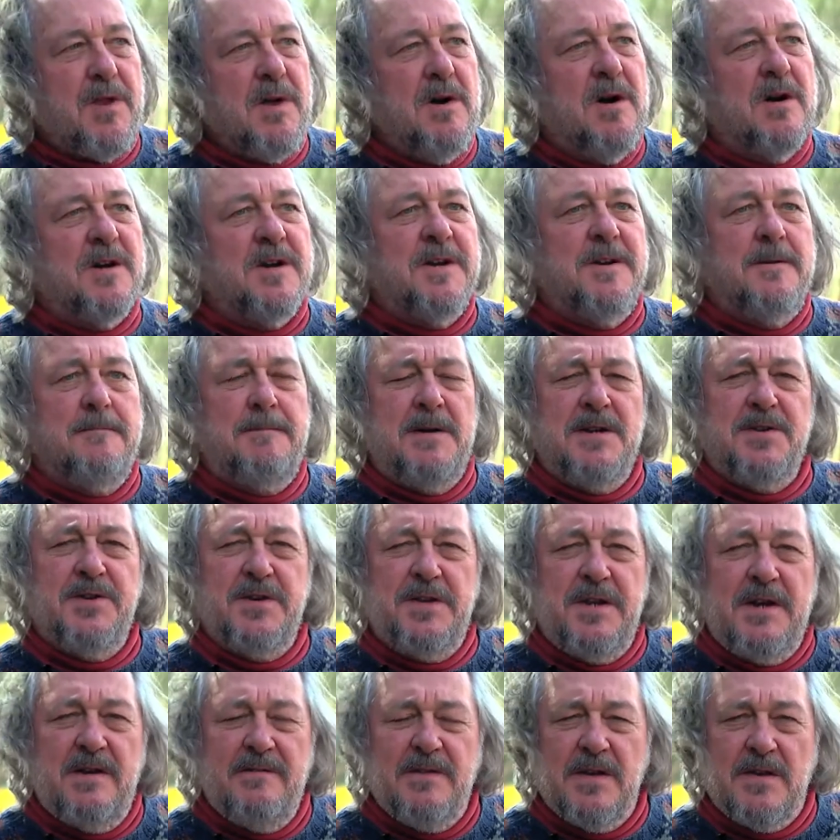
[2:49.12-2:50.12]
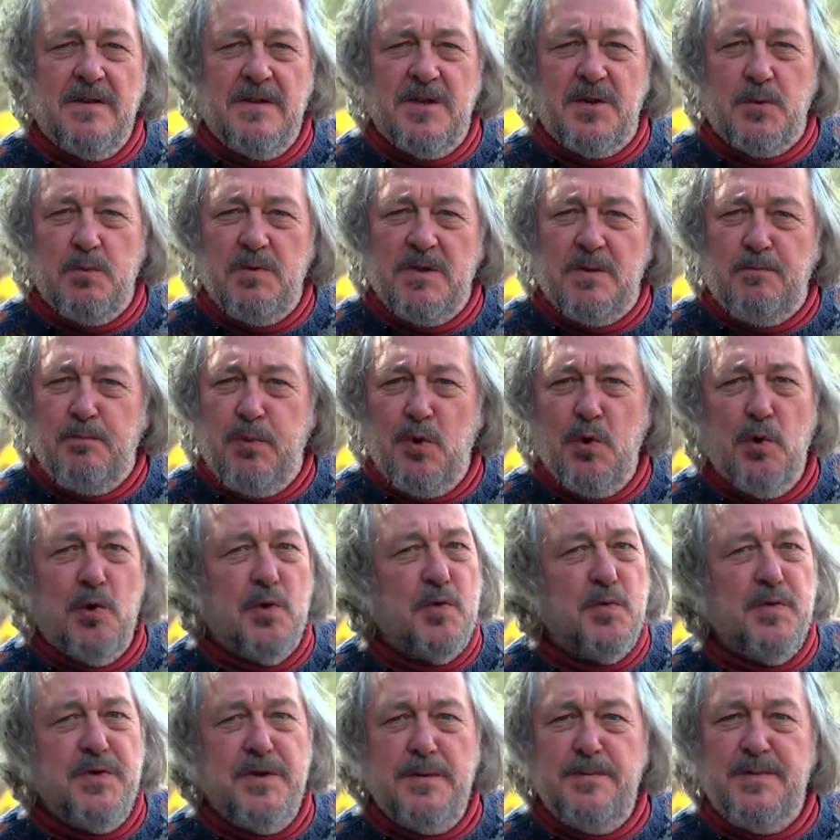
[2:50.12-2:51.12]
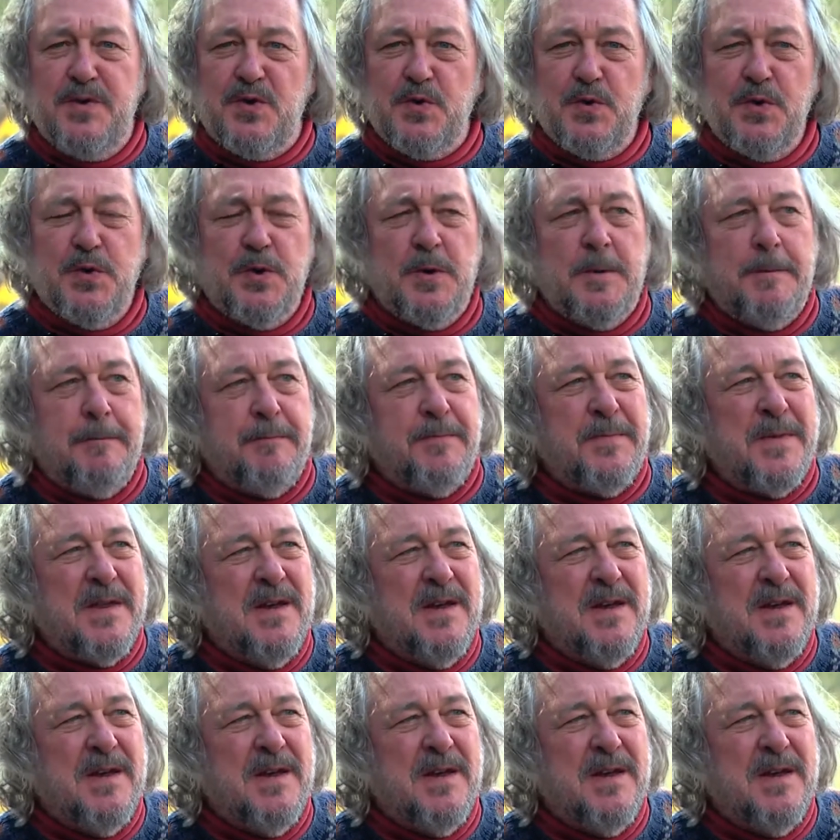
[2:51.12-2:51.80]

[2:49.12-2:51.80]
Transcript: I can imagine having this with pork ribs or